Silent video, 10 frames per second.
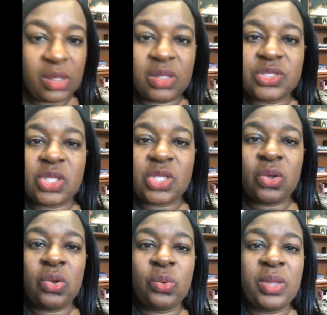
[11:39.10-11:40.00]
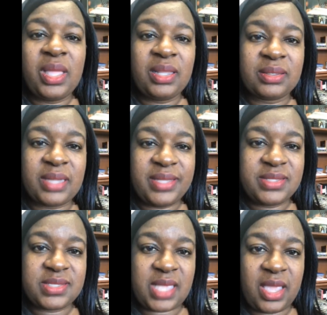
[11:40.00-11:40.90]
So
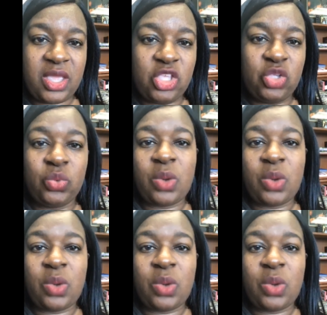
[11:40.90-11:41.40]
let's say you